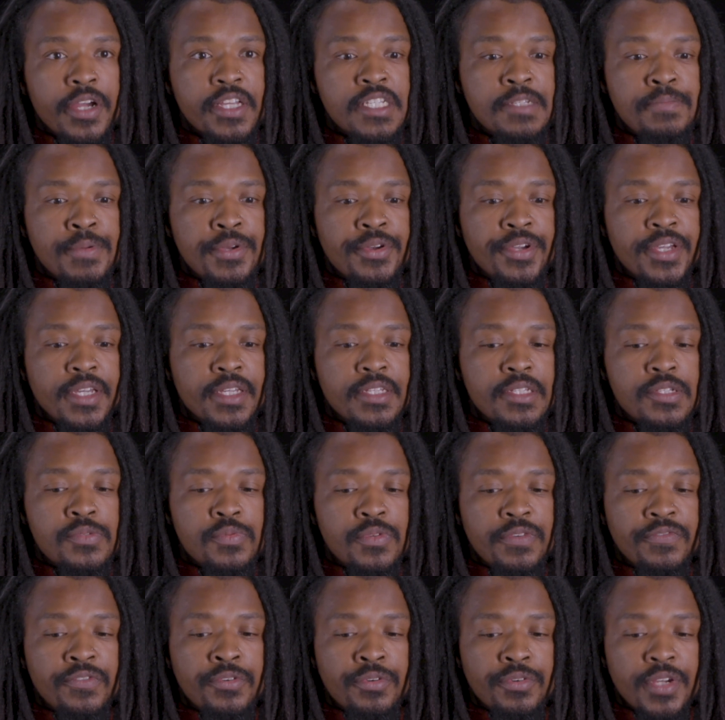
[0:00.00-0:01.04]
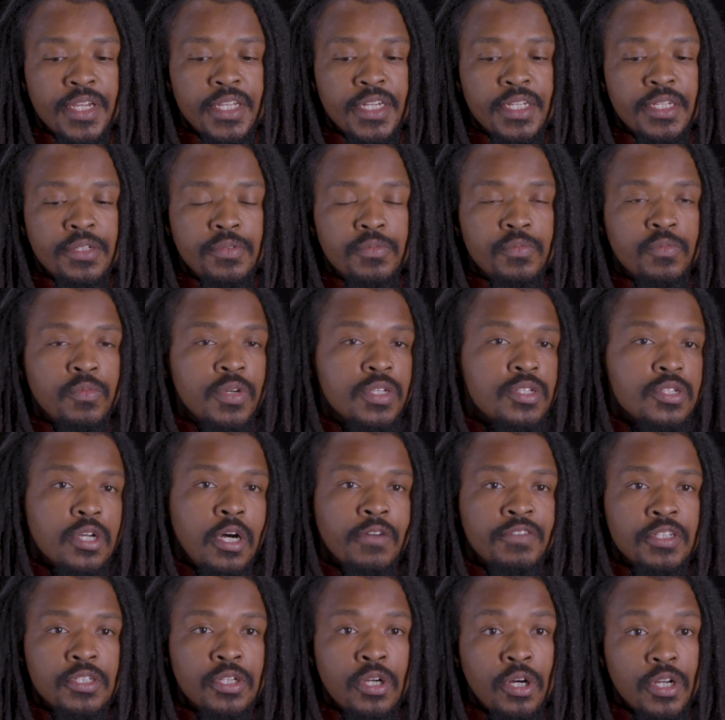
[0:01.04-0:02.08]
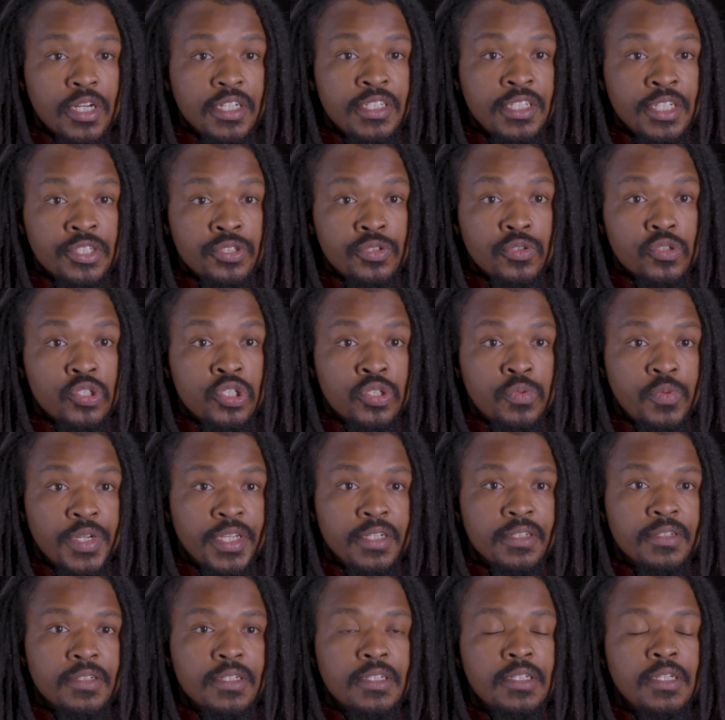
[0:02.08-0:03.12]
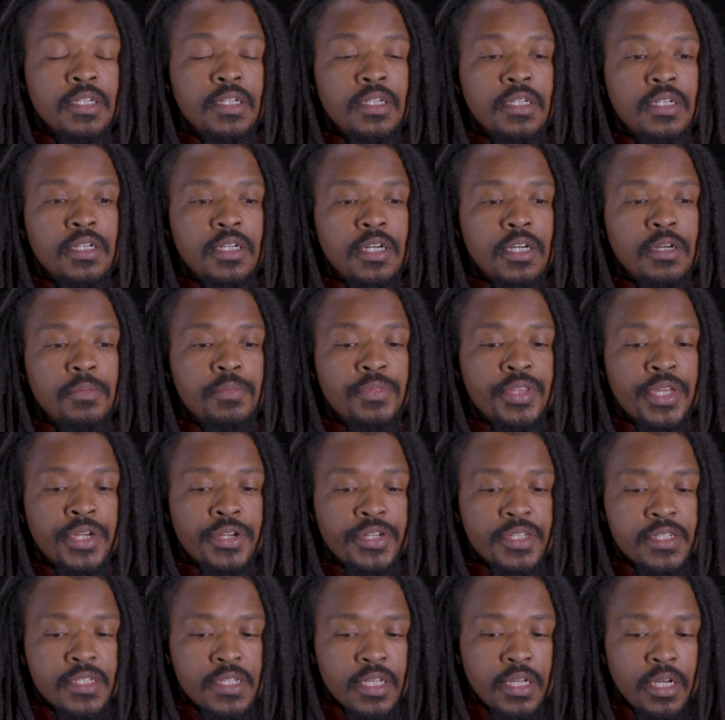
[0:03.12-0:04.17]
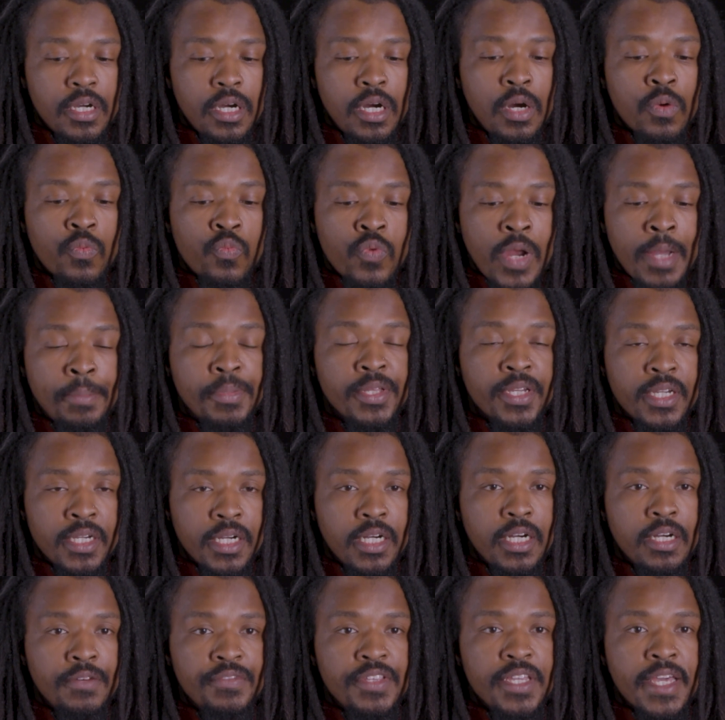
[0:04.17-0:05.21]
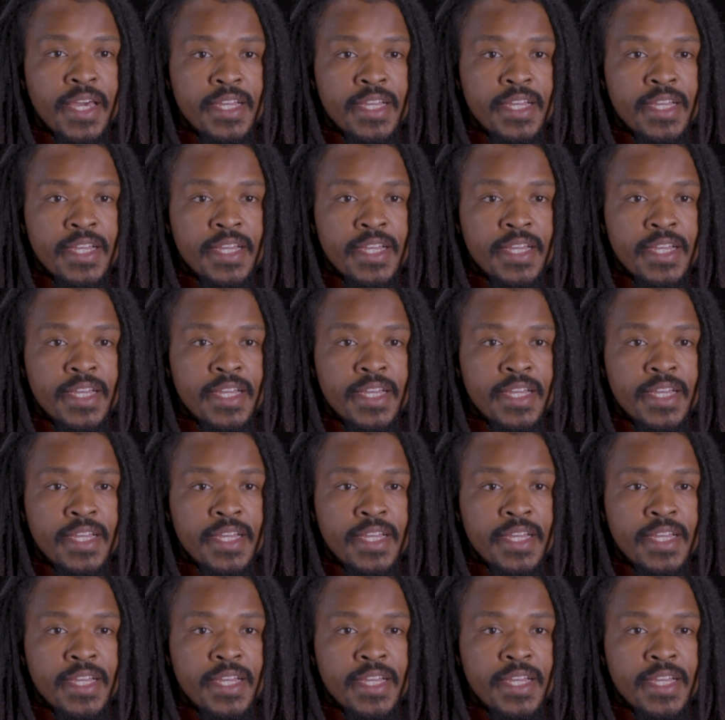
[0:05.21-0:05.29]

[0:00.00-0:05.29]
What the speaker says: experience, we've created what's often called a digital twin. There is a replica of the